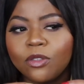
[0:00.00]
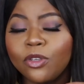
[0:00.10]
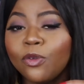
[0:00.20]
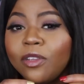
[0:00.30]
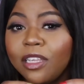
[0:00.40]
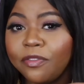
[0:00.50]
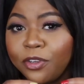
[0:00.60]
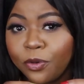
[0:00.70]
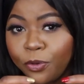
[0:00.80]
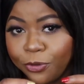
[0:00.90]
qui ont liké
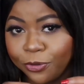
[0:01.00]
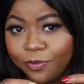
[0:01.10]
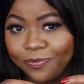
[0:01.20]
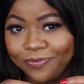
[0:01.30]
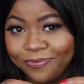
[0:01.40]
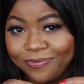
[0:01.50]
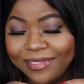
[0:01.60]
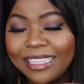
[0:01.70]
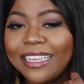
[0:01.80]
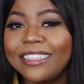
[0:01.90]
vidéo oil,
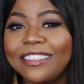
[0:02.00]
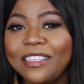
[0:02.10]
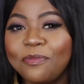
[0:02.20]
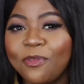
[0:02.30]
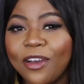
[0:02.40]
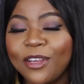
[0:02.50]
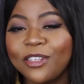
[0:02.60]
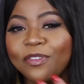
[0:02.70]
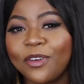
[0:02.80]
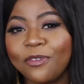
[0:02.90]
dis-moi et
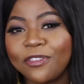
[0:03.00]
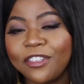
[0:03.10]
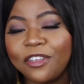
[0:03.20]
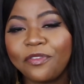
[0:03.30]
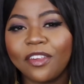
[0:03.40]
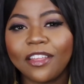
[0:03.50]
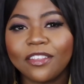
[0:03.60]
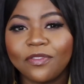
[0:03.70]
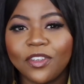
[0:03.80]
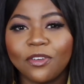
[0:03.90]
je vais continuer. If you like
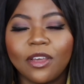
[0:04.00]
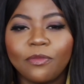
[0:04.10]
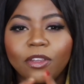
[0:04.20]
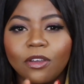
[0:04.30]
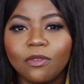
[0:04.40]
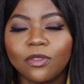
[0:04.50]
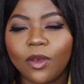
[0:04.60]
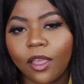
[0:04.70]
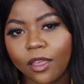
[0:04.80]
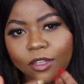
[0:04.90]
this video, let me know so
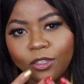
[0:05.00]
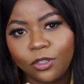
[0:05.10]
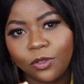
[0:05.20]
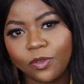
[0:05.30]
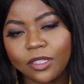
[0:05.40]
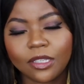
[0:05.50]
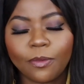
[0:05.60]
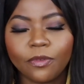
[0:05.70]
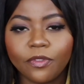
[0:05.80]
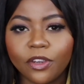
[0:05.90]
I can continue doing this
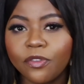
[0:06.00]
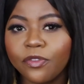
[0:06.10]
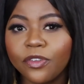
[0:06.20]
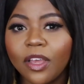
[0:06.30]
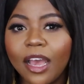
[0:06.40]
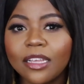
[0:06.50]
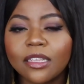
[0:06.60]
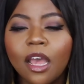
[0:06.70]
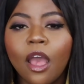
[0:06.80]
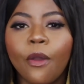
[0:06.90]
type of video for you guys.
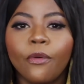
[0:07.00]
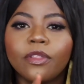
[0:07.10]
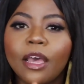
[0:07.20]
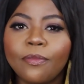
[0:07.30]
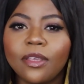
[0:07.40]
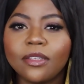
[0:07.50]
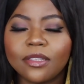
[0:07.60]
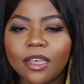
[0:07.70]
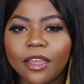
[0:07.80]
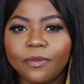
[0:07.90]
With that being
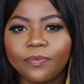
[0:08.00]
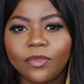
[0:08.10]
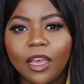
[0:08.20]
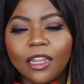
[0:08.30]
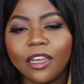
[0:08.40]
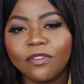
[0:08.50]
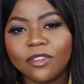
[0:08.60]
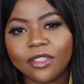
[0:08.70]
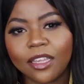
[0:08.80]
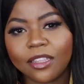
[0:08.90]
said, I never
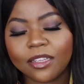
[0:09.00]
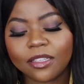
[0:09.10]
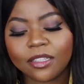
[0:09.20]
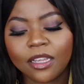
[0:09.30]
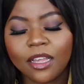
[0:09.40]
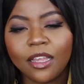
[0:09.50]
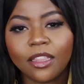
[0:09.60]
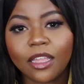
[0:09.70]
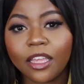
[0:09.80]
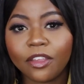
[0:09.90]
say this.
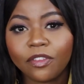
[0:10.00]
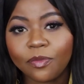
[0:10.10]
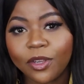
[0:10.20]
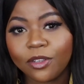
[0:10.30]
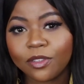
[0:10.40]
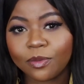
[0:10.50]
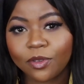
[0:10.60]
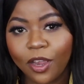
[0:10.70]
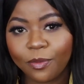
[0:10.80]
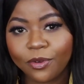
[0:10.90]
Thank you to my new
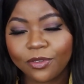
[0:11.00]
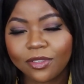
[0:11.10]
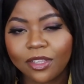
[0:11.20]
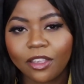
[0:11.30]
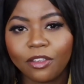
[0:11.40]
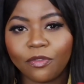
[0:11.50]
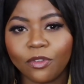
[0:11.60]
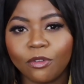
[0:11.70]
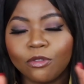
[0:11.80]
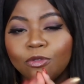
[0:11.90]
subscribers. Thank you for
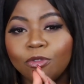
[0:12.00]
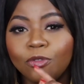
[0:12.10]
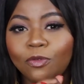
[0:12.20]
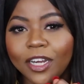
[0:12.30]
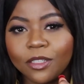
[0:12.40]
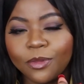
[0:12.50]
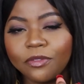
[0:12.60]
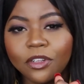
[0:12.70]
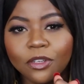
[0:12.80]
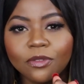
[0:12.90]
those who do watch my
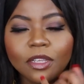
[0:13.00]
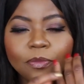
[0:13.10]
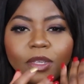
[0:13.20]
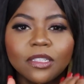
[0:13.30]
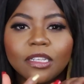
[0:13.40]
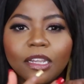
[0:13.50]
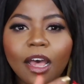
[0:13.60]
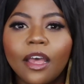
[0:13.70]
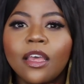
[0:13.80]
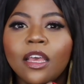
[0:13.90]
videos. It means a
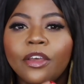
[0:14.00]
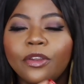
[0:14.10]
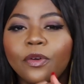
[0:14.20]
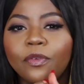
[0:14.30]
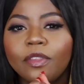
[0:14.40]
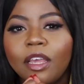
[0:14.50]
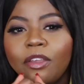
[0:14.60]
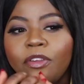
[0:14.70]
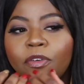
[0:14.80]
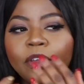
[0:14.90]
lot knowing that,
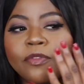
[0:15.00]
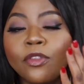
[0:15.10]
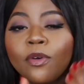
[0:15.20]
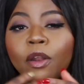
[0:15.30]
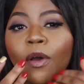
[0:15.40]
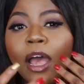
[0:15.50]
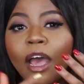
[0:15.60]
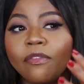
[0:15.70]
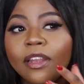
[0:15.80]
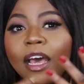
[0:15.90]
you know, even though I don't
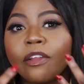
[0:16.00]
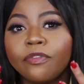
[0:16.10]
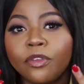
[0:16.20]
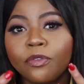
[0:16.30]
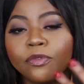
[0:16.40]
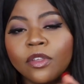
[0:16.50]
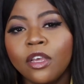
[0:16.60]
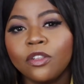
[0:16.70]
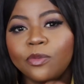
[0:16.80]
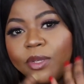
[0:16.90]
have a lot of views,
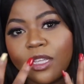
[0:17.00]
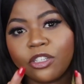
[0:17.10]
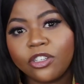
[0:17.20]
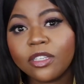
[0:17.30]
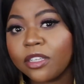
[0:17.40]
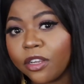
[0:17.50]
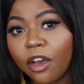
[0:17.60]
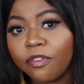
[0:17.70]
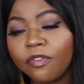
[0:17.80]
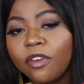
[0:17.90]
to me that's just
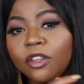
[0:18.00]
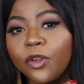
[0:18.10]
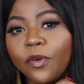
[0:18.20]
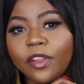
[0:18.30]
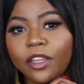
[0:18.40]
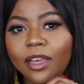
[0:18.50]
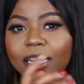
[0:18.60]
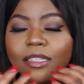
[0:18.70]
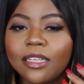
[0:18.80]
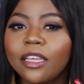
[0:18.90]
enough. Knowing that you
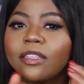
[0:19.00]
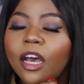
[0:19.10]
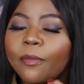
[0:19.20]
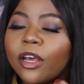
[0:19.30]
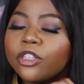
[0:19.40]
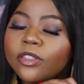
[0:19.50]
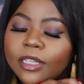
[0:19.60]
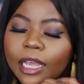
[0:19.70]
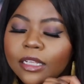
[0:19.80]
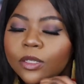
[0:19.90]
guys take time out your
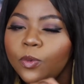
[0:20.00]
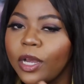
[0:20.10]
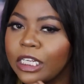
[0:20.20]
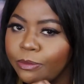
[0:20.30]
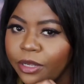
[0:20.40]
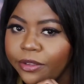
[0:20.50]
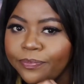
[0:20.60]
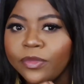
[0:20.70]
day to watch me